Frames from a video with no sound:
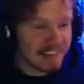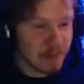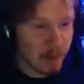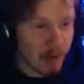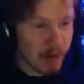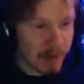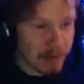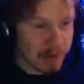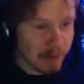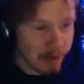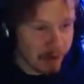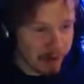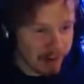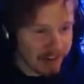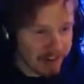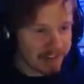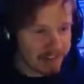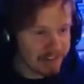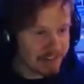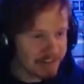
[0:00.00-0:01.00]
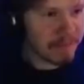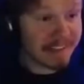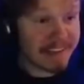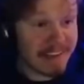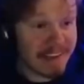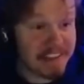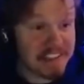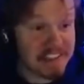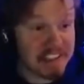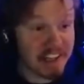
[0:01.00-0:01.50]
one more.
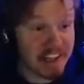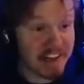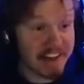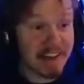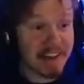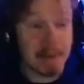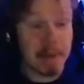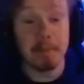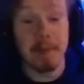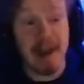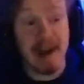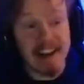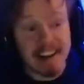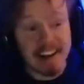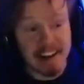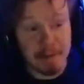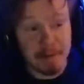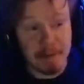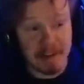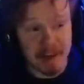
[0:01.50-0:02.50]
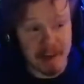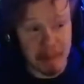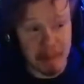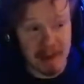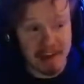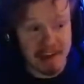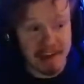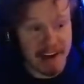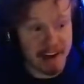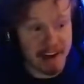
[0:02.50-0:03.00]
That shiny might have been a
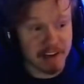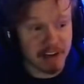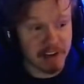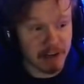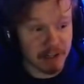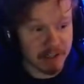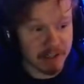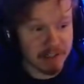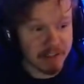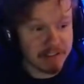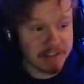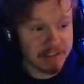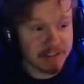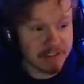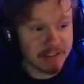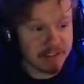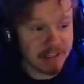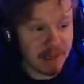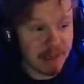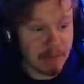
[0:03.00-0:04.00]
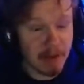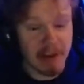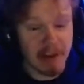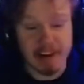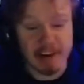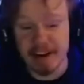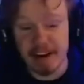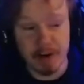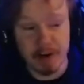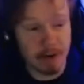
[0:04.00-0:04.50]
paid actor. I'm
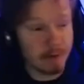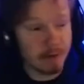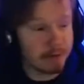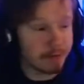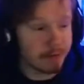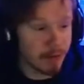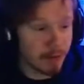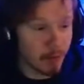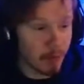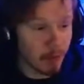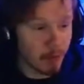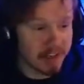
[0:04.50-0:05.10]
not gonna confirm or